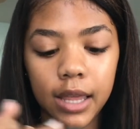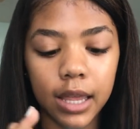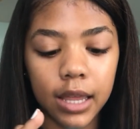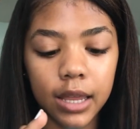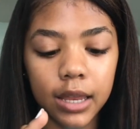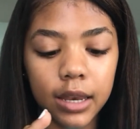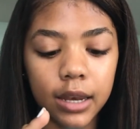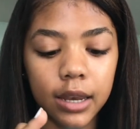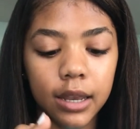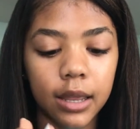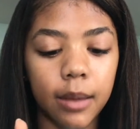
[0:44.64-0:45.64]

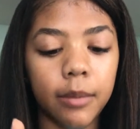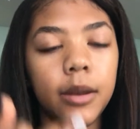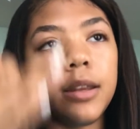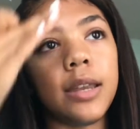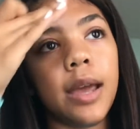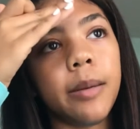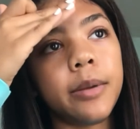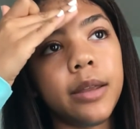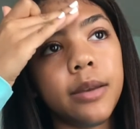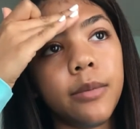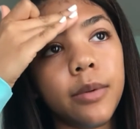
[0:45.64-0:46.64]
and I'm going to dab it
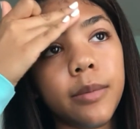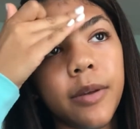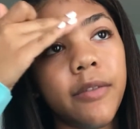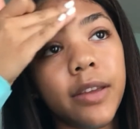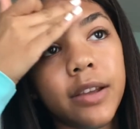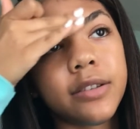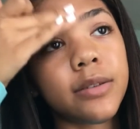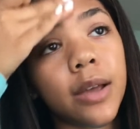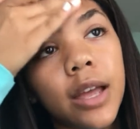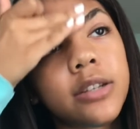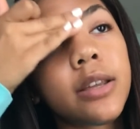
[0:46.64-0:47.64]
in with my fingers.
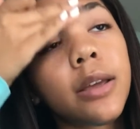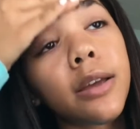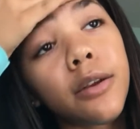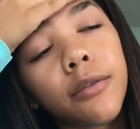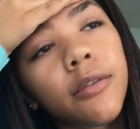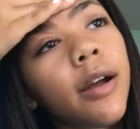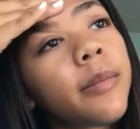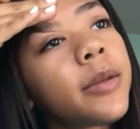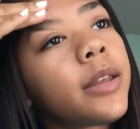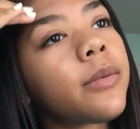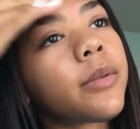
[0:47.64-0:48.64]
Actually, I'm going to rub
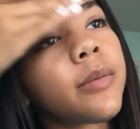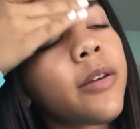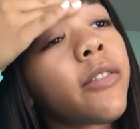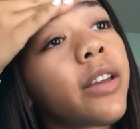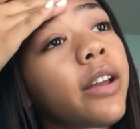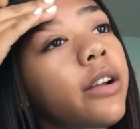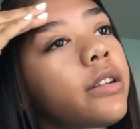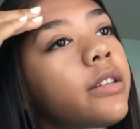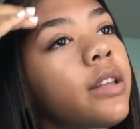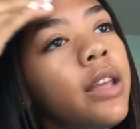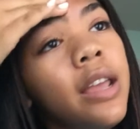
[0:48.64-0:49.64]
it in with my
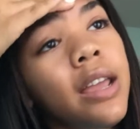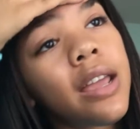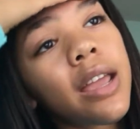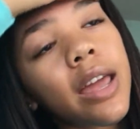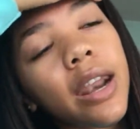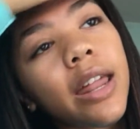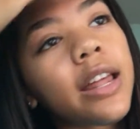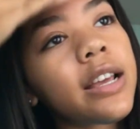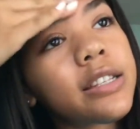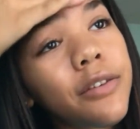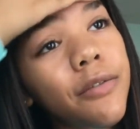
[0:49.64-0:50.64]
fingers. And I
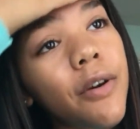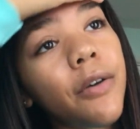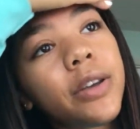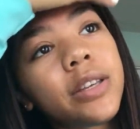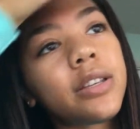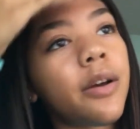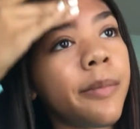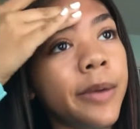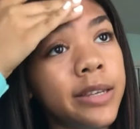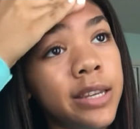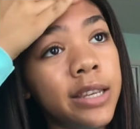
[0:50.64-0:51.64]
like to focus on
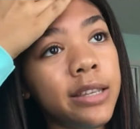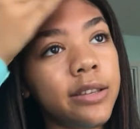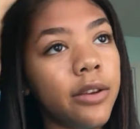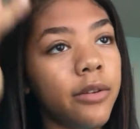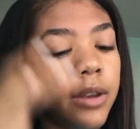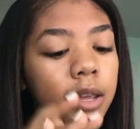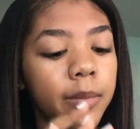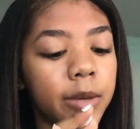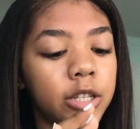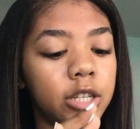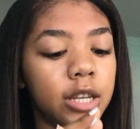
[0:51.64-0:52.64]
my T-zone and
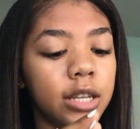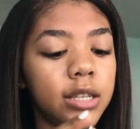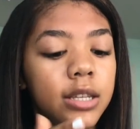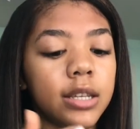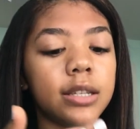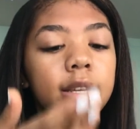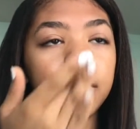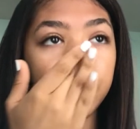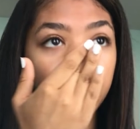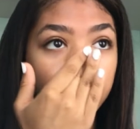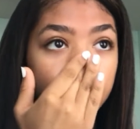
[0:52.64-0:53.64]
my cheeks because that's
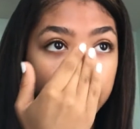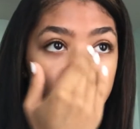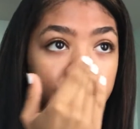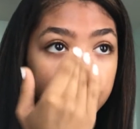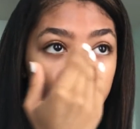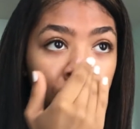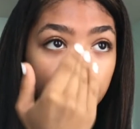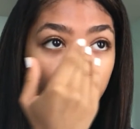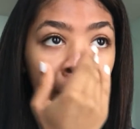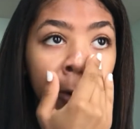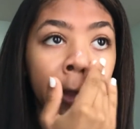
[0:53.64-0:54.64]
where I get
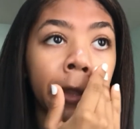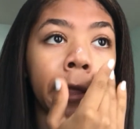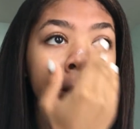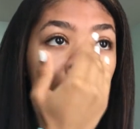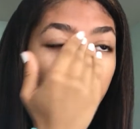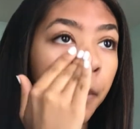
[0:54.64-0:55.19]
super oily.